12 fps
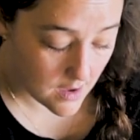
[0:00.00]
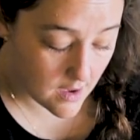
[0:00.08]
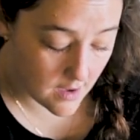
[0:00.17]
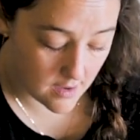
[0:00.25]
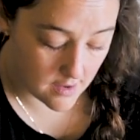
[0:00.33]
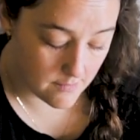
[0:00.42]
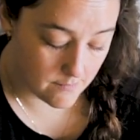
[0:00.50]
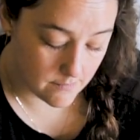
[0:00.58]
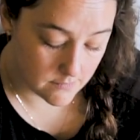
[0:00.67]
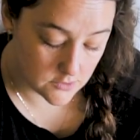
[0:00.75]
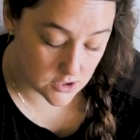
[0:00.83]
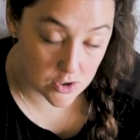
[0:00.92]

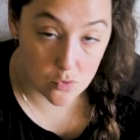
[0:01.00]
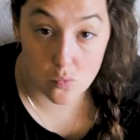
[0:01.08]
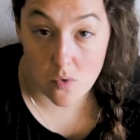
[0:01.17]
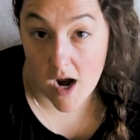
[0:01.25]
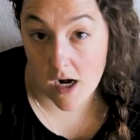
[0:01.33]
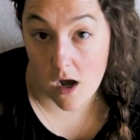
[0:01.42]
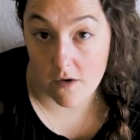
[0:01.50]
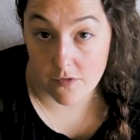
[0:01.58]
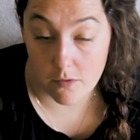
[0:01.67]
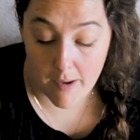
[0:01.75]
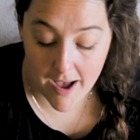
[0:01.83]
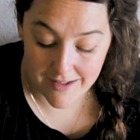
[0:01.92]
um, just right off
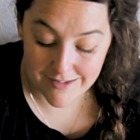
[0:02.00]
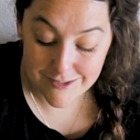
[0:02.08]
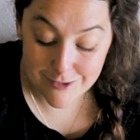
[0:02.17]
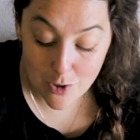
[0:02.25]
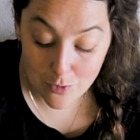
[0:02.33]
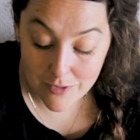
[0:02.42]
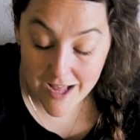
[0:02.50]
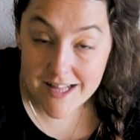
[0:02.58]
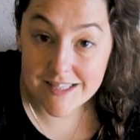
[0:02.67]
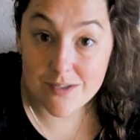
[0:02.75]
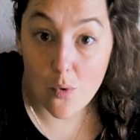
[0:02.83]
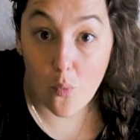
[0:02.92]
the bat so
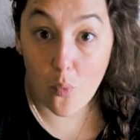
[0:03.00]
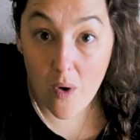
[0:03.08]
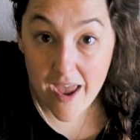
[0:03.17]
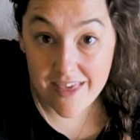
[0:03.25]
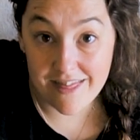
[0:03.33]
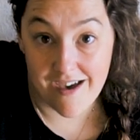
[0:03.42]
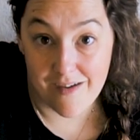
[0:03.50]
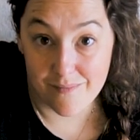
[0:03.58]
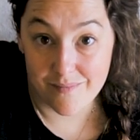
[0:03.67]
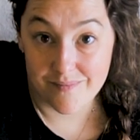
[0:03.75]
let's weigh them